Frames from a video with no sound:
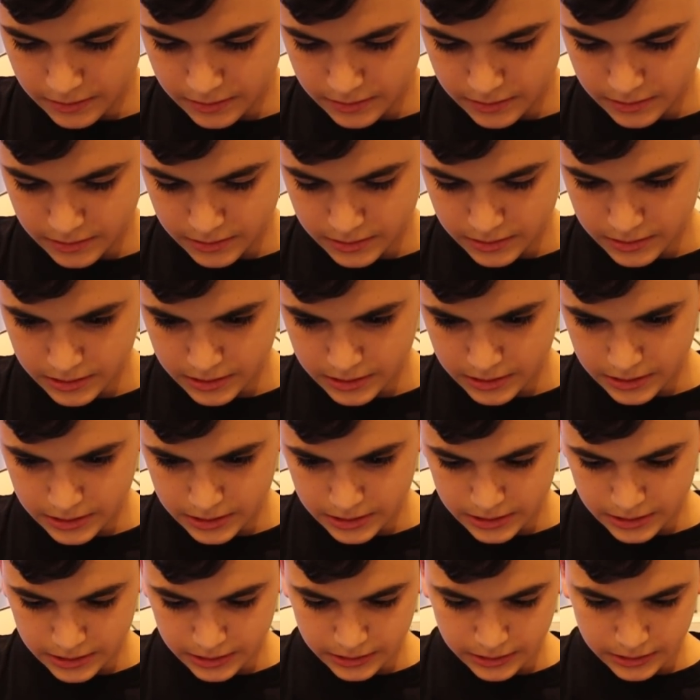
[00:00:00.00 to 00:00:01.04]

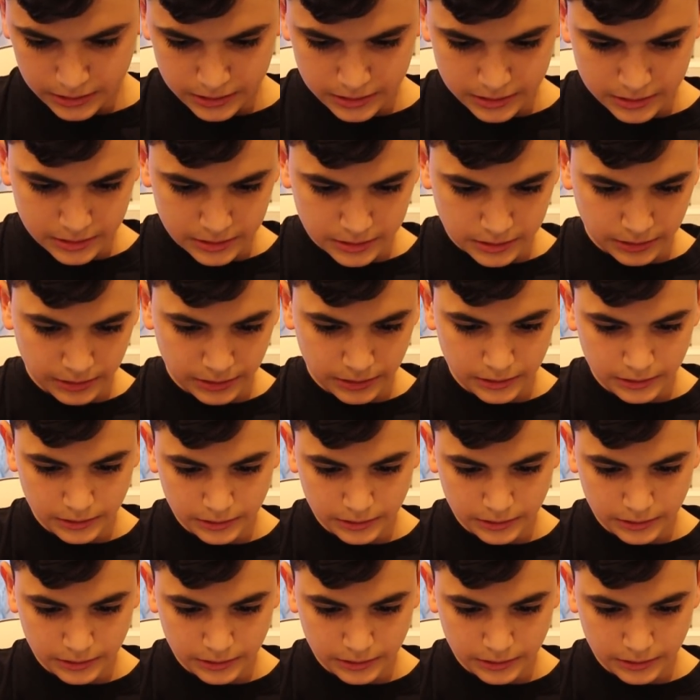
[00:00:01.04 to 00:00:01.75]
No one is speaking in this clip.